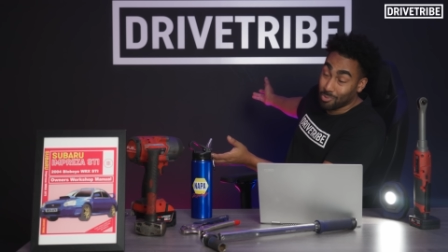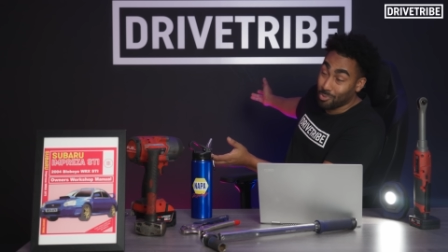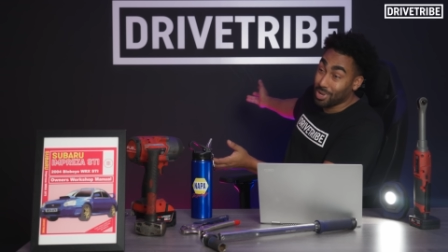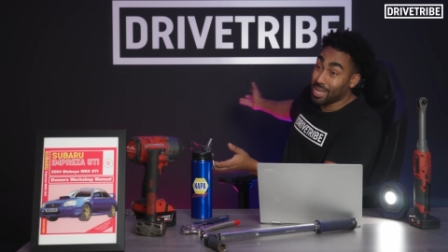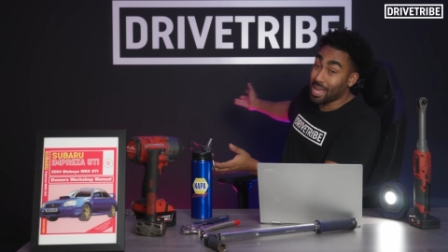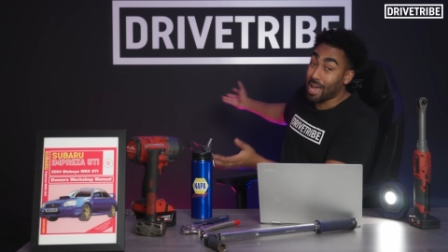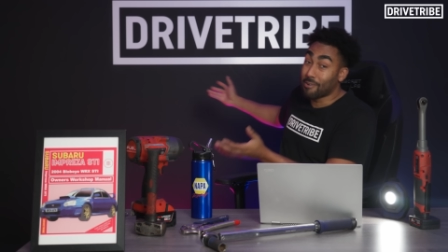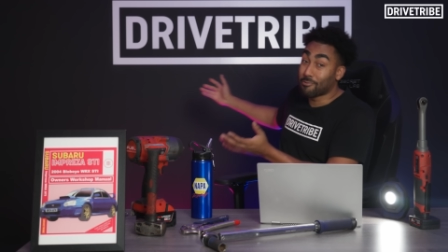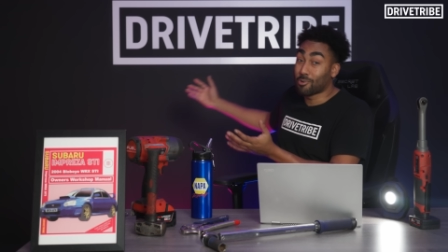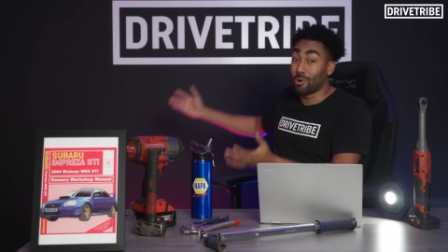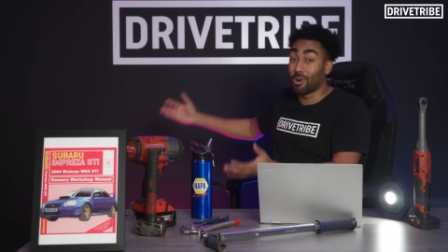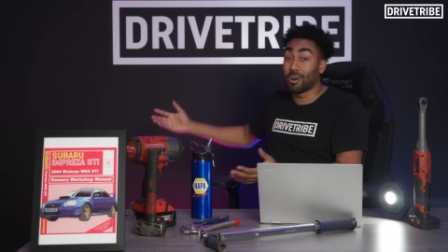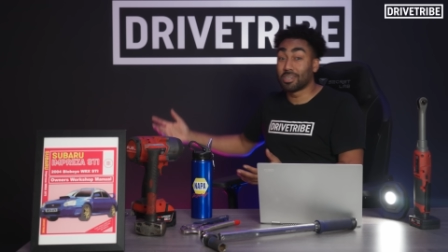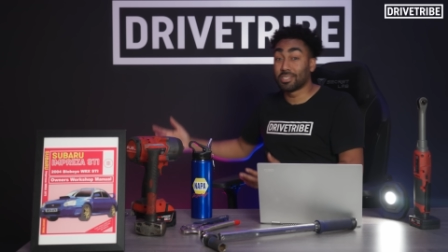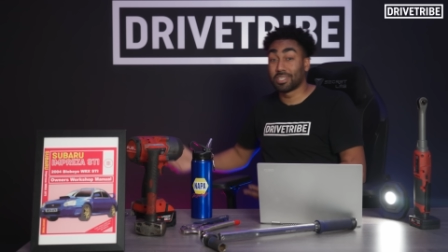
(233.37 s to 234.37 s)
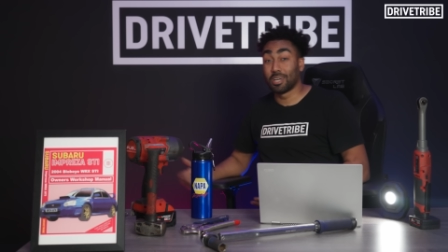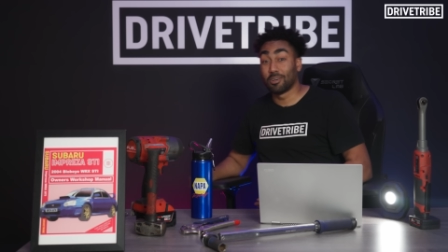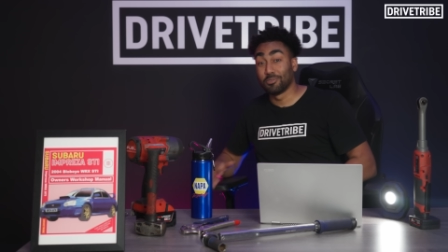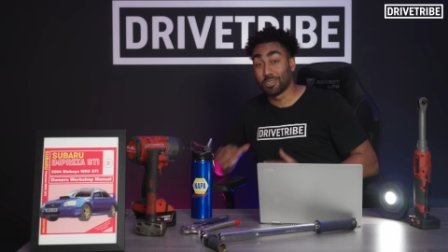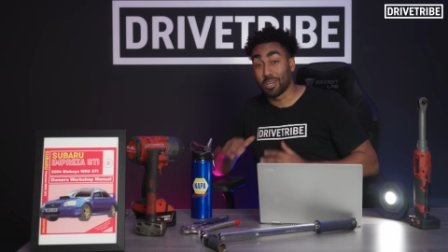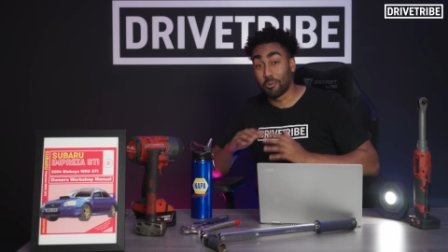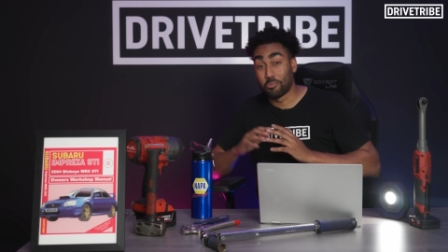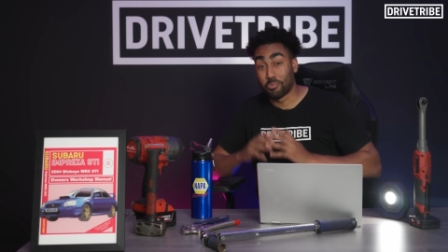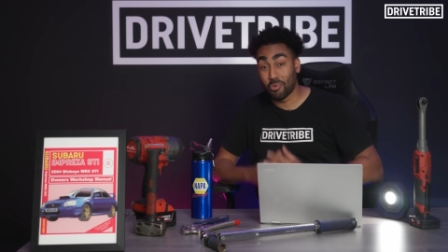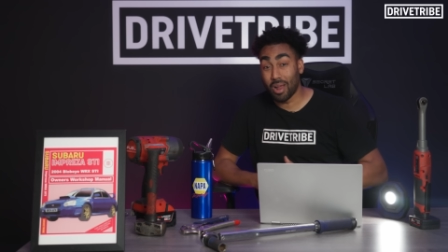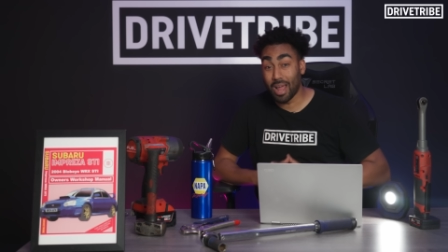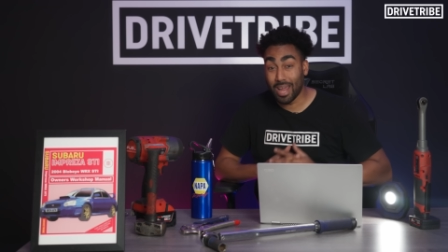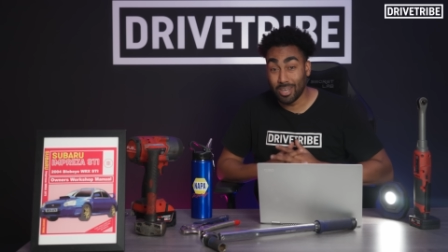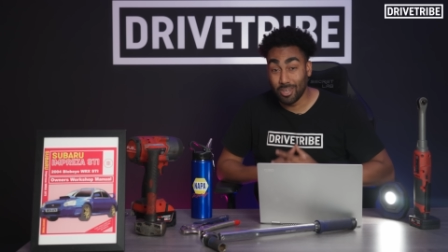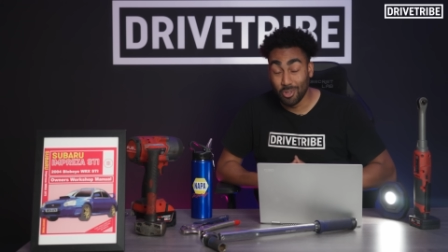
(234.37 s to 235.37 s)
We have got ourselves a
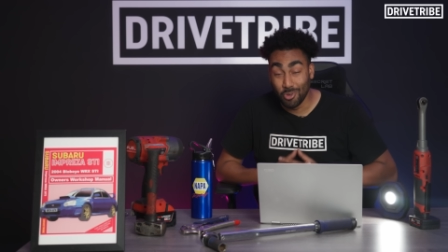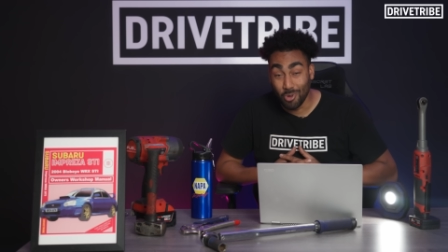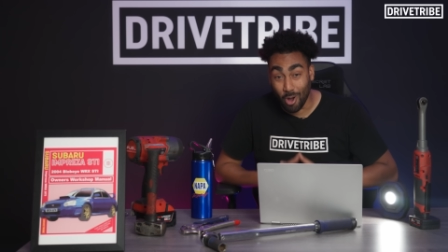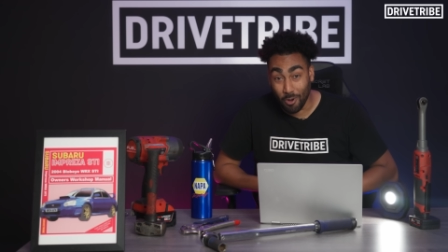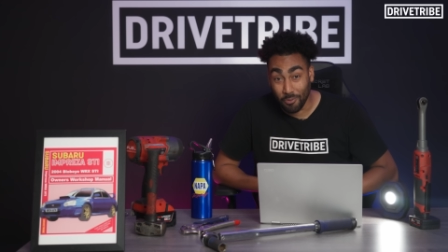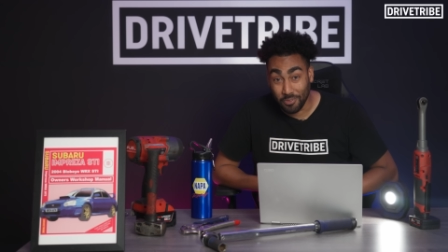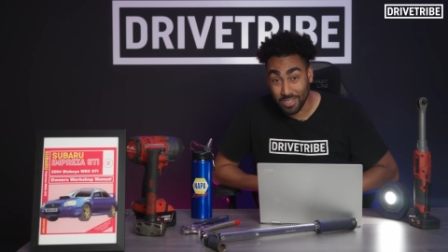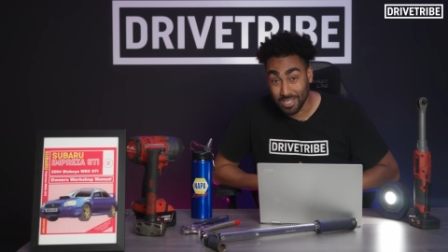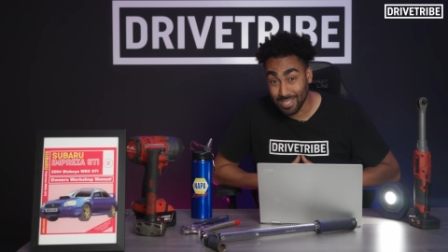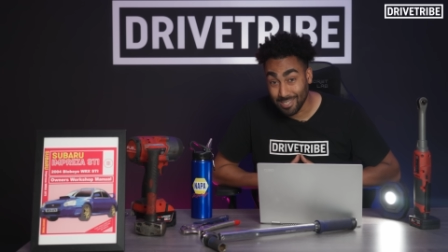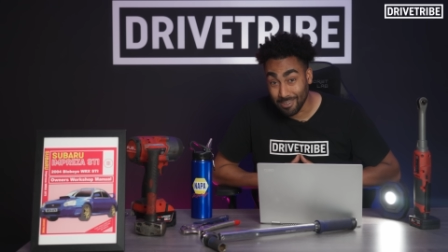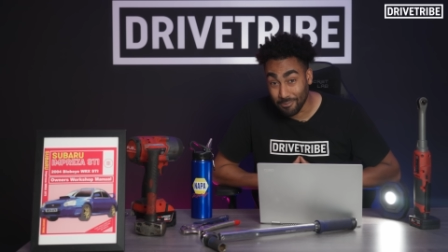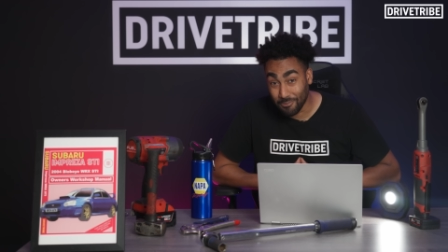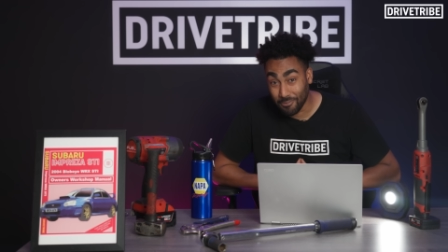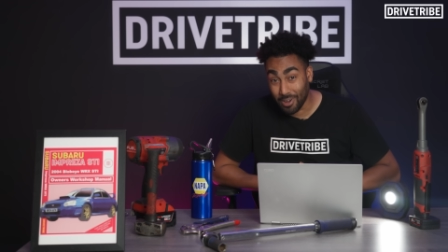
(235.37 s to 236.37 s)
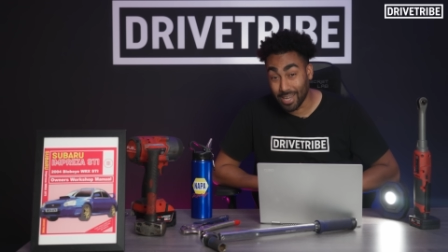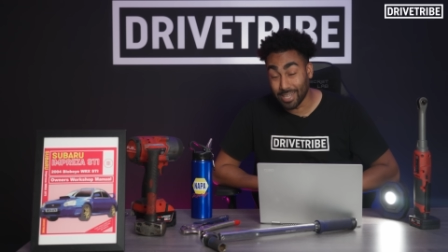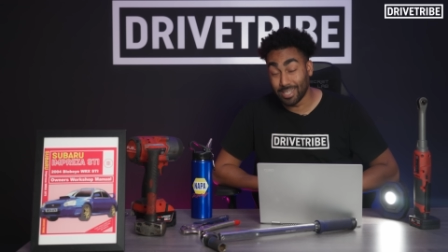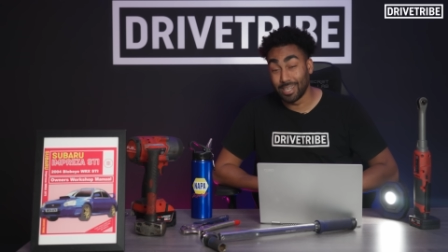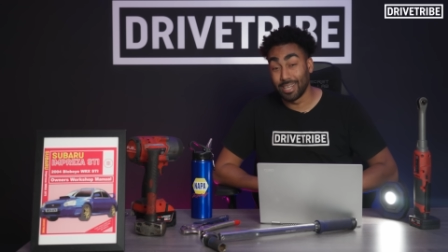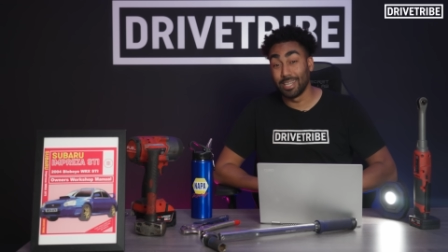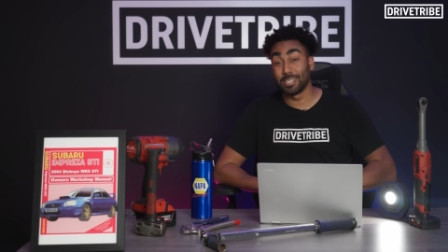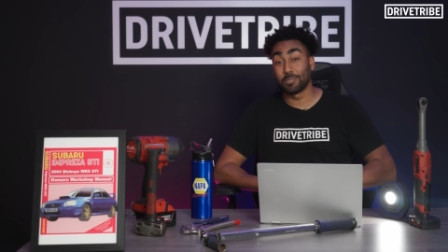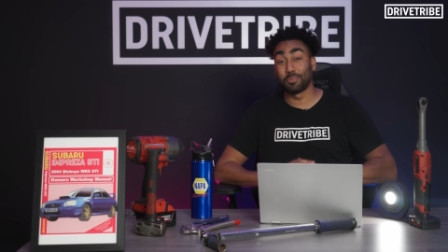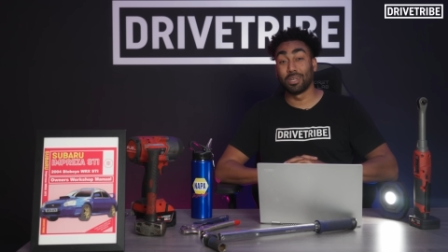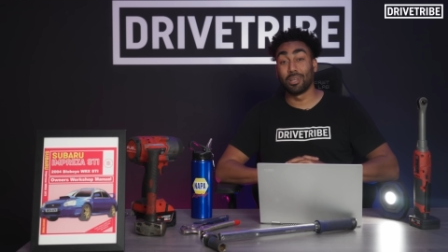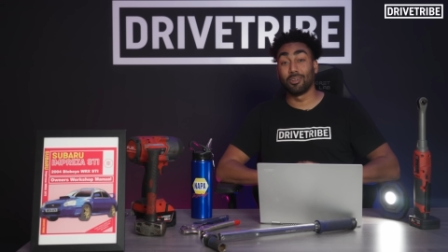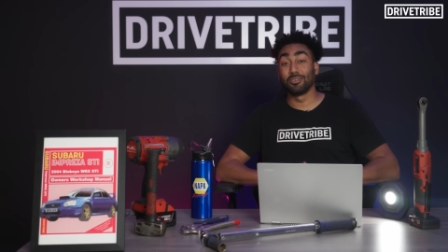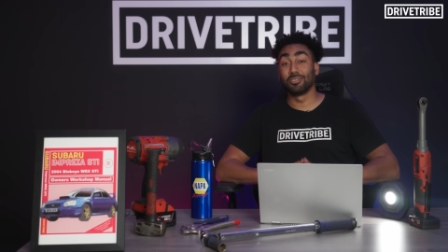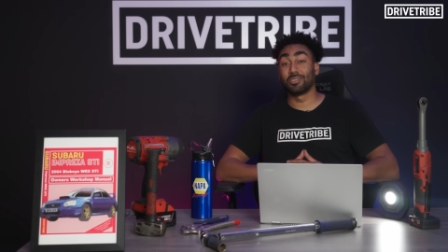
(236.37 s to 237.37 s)
brand new office. Finally, it's been a
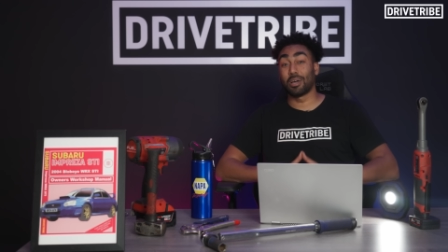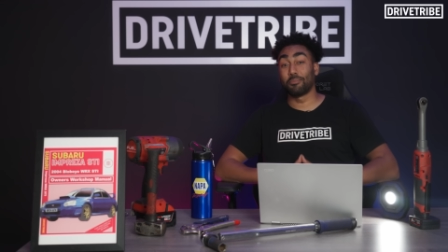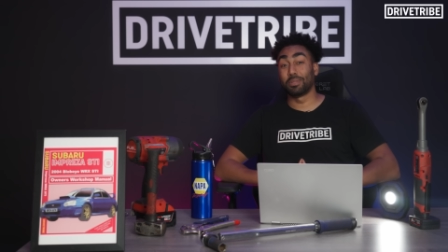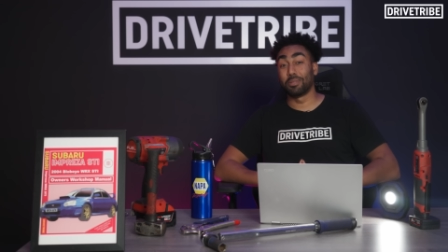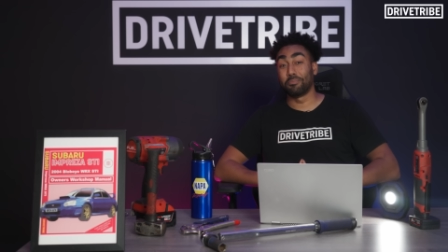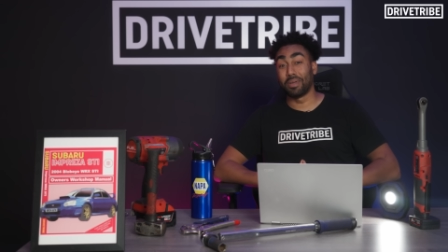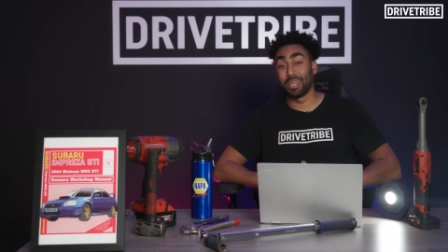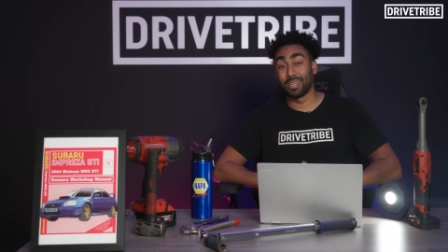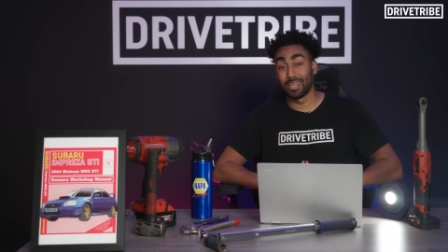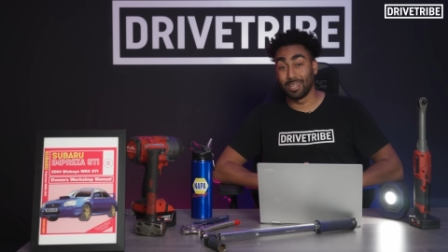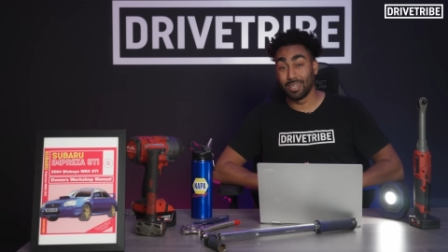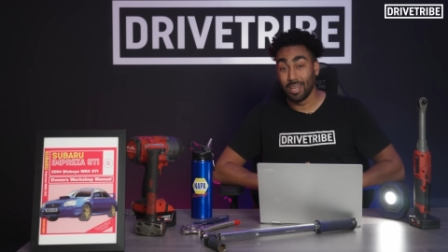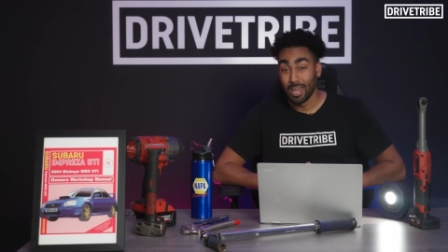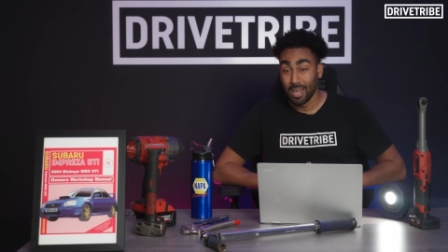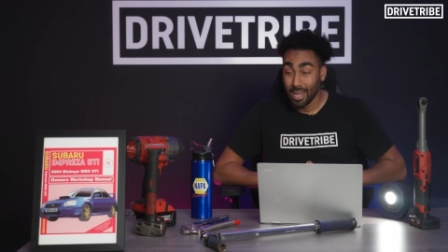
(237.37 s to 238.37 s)
long time in the making.